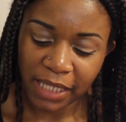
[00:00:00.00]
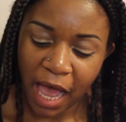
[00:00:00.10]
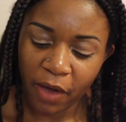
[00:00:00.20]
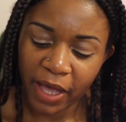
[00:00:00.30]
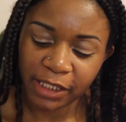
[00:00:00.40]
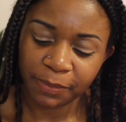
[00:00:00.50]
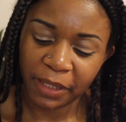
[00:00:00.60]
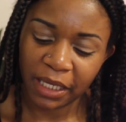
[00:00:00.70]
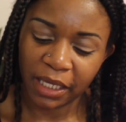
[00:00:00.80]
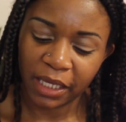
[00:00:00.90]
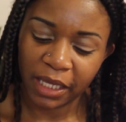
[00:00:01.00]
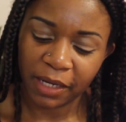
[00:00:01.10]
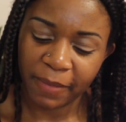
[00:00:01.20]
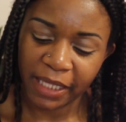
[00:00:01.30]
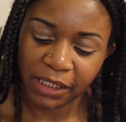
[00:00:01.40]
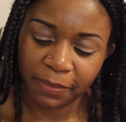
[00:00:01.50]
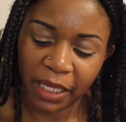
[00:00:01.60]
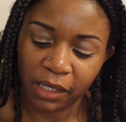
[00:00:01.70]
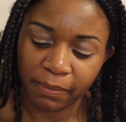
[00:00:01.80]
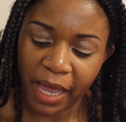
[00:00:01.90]
how has being an
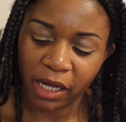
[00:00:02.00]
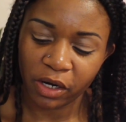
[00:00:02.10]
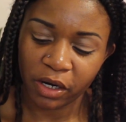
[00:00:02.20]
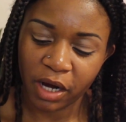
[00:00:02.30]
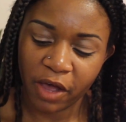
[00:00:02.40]
emancipated minor